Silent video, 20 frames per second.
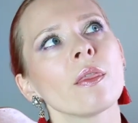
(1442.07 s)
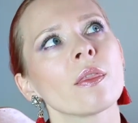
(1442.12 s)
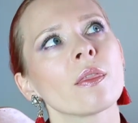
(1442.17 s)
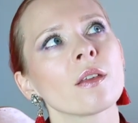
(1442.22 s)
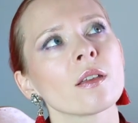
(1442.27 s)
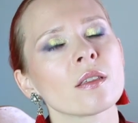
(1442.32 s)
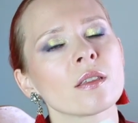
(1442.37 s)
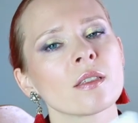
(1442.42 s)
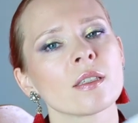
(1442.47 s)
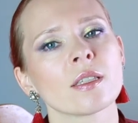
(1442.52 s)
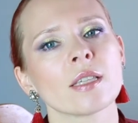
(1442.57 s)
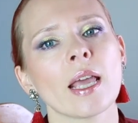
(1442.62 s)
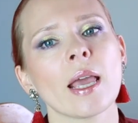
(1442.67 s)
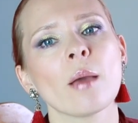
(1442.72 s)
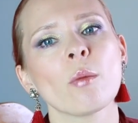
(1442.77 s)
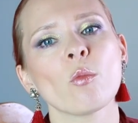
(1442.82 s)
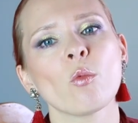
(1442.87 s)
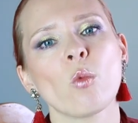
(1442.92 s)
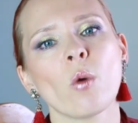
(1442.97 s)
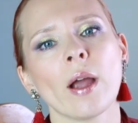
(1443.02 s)
the
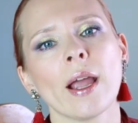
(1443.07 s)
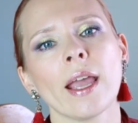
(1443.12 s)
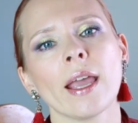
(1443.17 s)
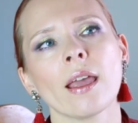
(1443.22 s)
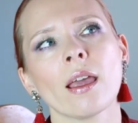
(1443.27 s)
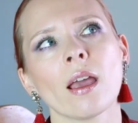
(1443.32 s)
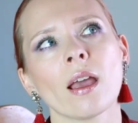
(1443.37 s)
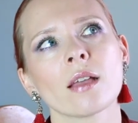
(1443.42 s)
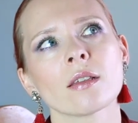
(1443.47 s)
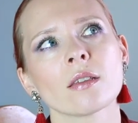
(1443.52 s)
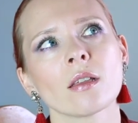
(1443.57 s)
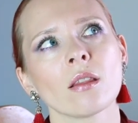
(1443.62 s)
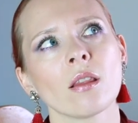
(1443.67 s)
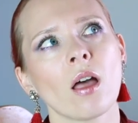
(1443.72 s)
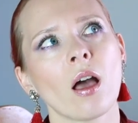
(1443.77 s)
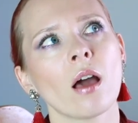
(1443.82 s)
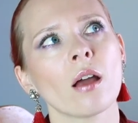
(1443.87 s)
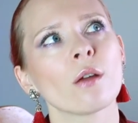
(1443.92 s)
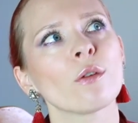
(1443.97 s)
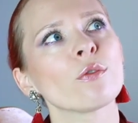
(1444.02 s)
same way as a
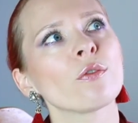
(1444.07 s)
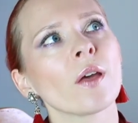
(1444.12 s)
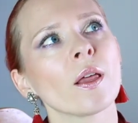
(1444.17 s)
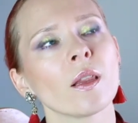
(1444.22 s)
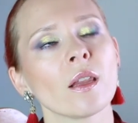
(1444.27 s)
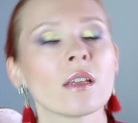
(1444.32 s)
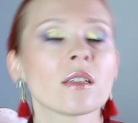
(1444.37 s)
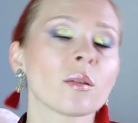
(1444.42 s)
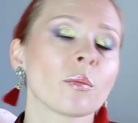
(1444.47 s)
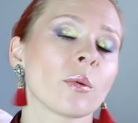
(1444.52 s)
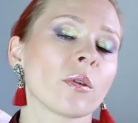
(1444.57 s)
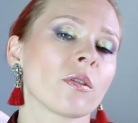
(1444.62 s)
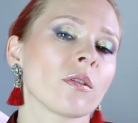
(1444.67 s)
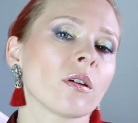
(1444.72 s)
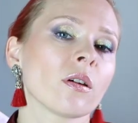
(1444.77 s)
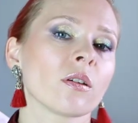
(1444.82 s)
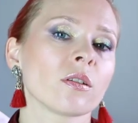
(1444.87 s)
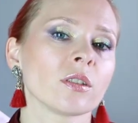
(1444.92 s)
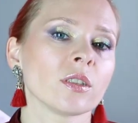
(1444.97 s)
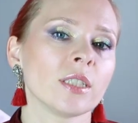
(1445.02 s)
lot of Elizabeth
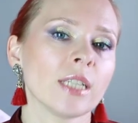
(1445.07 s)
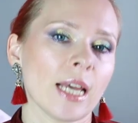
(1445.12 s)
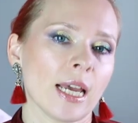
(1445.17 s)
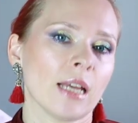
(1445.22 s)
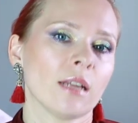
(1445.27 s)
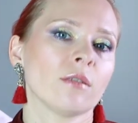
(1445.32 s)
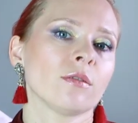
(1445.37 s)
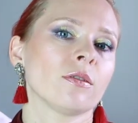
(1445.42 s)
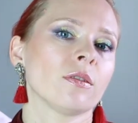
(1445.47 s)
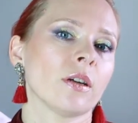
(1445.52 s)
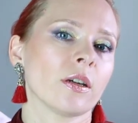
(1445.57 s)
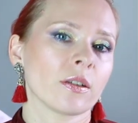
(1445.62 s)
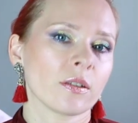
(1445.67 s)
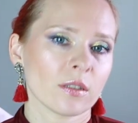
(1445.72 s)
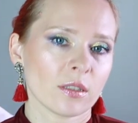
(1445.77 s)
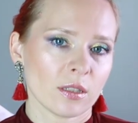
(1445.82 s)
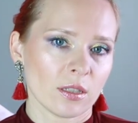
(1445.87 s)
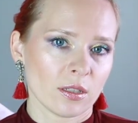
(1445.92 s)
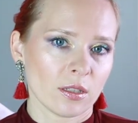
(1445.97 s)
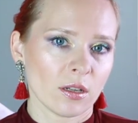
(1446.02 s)
Arden
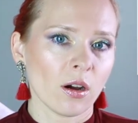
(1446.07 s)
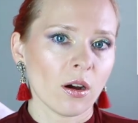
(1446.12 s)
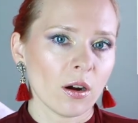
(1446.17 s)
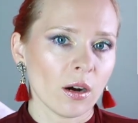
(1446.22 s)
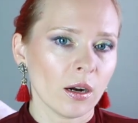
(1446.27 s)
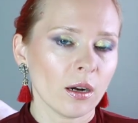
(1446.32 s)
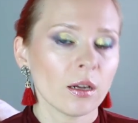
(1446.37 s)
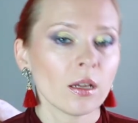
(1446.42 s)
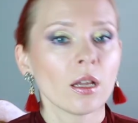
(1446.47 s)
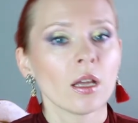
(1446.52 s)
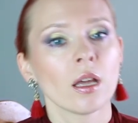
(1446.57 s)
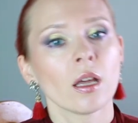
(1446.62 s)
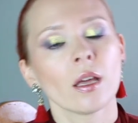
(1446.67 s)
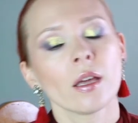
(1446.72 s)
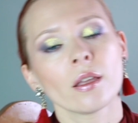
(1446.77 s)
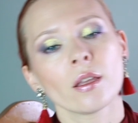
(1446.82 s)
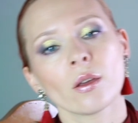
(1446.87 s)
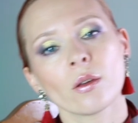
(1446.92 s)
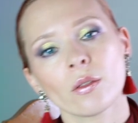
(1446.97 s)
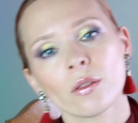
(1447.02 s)
fragrances are.
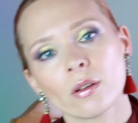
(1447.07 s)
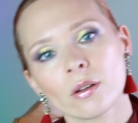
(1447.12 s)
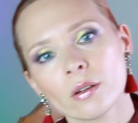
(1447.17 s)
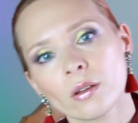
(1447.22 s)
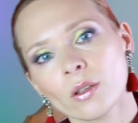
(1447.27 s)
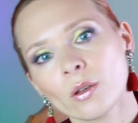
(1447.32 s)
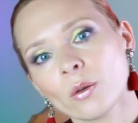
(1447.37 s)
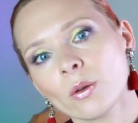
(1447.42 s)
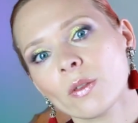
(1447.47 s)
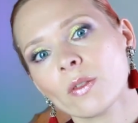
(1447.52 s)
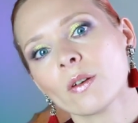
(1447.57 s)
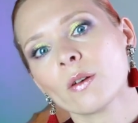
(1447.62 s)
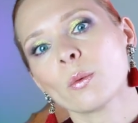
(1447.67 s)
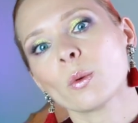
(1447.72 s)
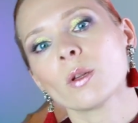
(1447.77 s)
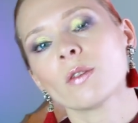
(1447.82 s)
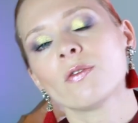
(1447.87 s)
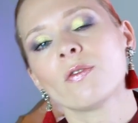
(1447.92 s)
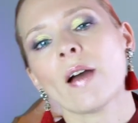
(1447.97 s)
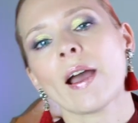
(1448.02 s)
You either
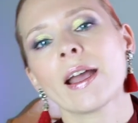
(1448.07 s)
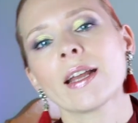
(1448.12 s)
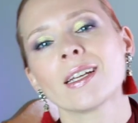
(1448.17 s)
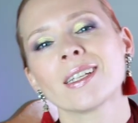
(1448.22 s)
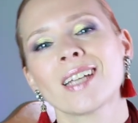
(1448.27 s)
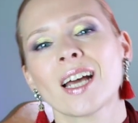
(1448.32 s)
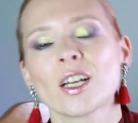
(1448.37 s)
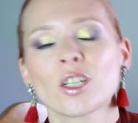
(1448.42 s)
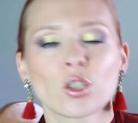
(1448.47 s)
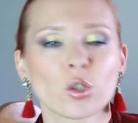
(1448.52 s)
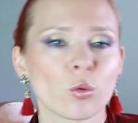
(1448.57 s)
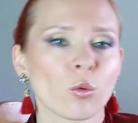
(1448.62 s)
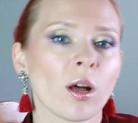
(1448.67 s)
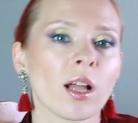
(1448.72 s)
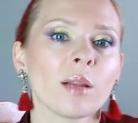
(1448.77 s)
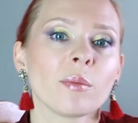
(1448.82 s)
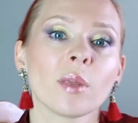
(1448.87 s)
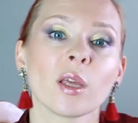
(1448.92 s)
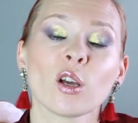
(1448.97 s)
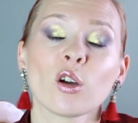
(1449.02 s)
will find it
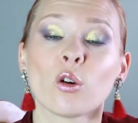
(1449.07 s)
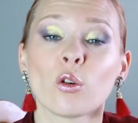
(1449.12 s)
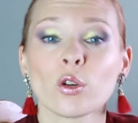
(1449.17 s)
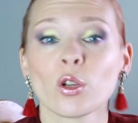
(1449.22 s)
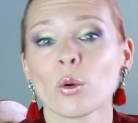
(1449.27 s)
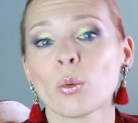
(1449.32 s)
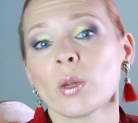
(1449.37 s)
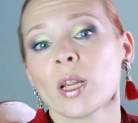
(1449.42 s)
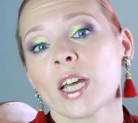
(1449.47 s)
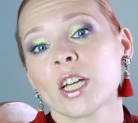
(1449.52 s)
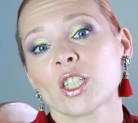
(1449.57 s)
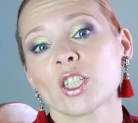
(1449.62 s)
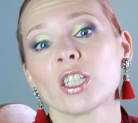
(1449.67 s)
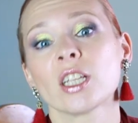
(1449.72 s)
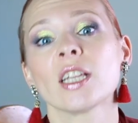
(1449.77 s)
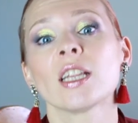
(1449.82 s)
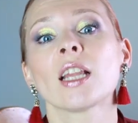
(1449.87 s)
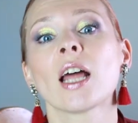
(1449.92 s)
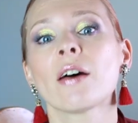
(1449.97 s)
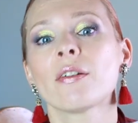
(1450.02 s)
underwhelming or you will
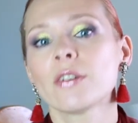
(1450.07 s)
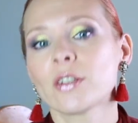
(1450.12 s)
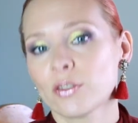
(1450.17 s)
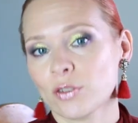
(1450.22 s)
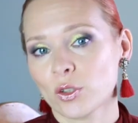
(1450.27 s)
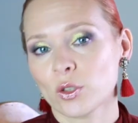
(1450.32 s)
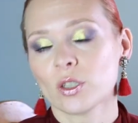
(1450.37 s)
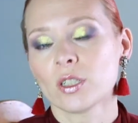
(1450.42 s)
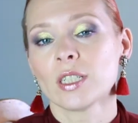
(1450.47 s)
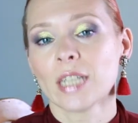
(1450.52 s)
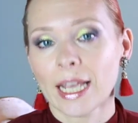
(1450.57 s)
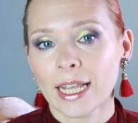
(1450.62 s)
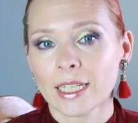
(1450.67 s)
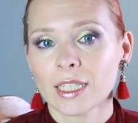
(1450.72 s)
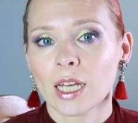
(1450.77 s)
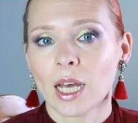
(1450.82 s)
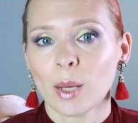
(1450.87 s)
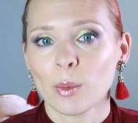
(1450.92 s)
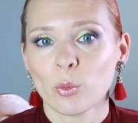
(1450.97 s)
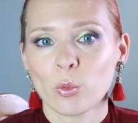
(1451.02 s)
actually love it for
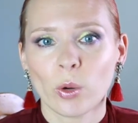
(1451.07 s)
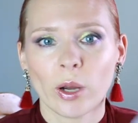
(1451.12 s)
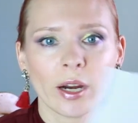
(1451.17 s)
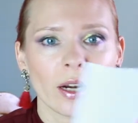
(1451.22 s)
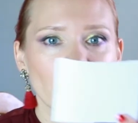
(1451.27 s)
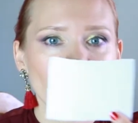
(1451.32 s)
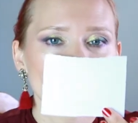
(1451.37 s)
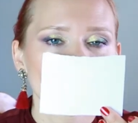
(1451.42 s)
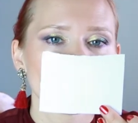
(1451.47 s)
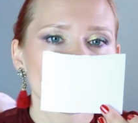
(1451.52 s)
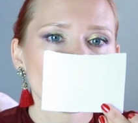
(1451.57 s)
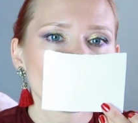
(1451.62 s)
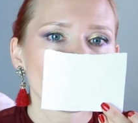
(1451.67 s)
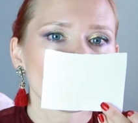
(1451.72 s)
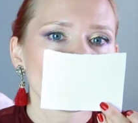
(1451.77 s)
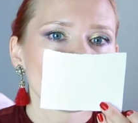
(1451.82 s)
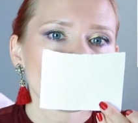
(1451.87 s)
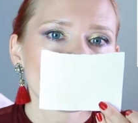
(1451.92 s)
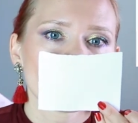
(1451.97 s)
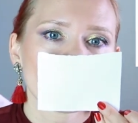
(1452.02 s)
daytime wear.
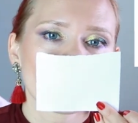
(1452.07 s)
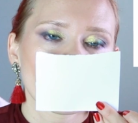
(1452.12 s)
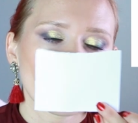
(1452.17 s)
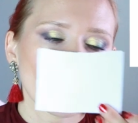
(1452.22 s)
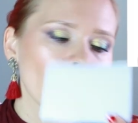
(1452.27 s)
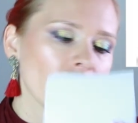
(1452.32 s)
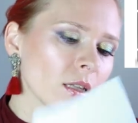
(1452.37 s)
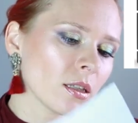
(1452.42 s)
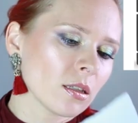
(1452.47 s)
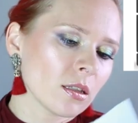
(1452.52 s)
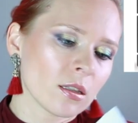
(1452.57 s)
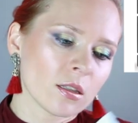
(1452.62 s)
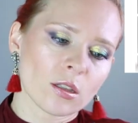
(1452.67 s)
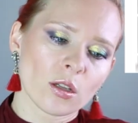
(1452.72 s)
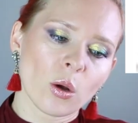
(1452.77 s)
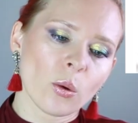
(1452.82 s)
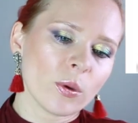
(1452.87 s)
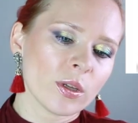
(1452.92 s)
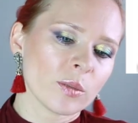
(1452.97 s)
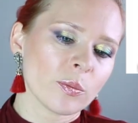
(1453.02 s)
And
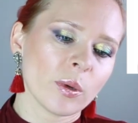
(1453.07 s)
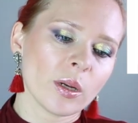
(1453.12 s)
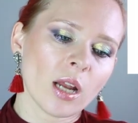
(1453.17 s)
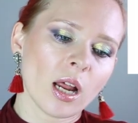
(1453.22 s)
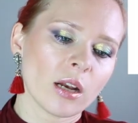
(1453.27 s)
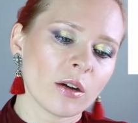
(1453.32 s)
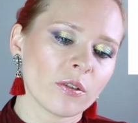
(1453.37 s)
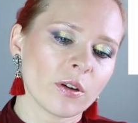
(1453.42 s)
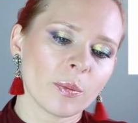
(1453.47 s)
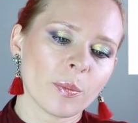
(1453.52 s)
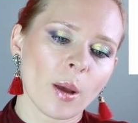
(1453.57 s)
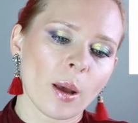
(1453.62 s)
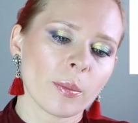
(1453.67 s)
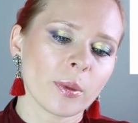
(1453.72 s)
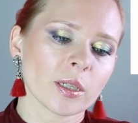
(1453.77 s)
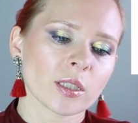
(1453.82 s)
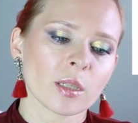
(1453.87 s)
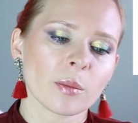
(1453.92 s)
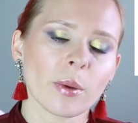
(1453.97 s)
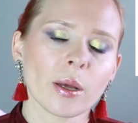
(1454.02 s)
so is Banana
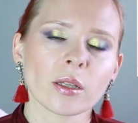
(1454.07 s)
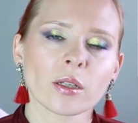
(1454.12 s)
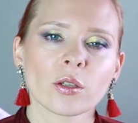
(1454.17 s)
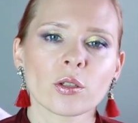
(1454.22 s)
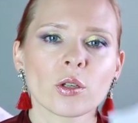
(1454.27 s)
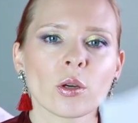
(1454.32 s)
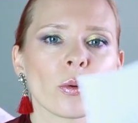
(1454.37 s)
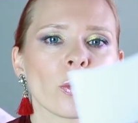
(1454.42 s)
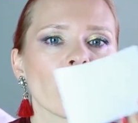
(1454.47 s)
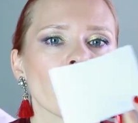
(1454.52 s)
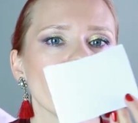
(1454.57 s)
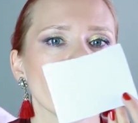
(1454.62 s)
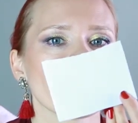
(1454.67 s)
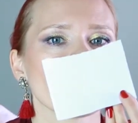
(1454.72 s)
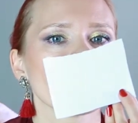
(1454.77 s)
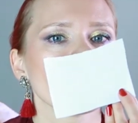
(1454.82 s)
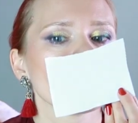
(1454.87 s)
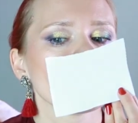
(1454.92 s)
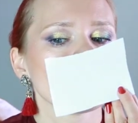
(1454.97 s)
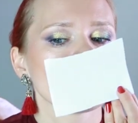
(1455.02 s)
Republic Tobacco Tonka
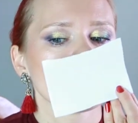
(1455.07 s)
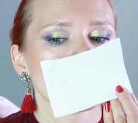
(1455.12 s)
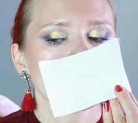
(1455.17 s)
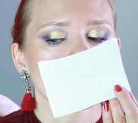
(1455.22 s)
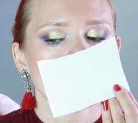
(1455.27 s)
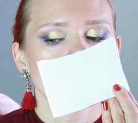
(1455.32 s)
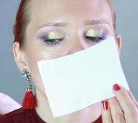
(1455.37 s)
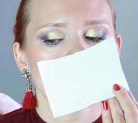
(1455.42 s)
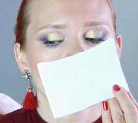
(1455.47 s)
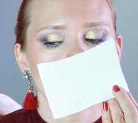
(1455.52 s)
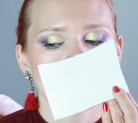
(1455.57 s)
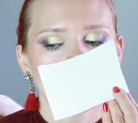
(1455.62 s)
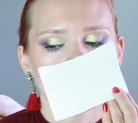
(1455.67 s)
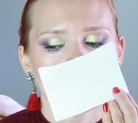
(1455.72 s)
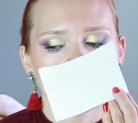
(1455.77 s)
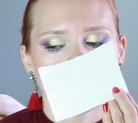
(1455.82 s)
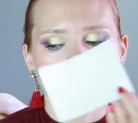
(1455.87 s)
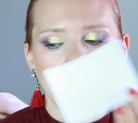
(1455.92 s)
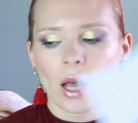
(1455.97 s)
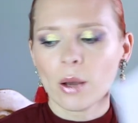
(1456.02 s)
Bean.
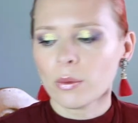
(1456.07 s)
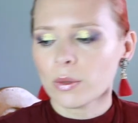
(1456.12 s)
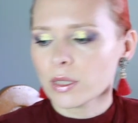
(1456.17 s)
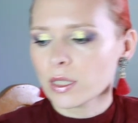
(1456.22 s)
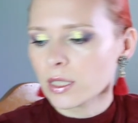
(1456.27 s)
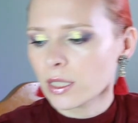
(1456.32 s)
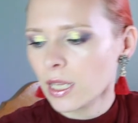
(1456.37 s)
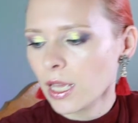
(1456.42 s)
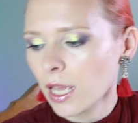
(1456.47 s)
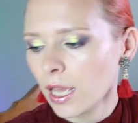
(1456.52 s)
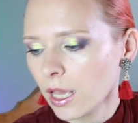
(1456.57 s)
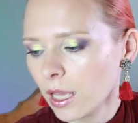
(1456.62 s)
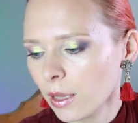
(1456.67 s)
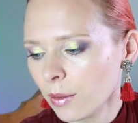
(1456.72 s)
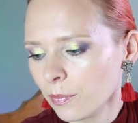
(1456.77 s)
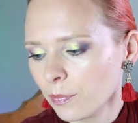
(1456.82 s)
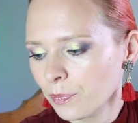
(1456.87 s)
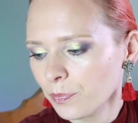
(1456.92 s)
I would say,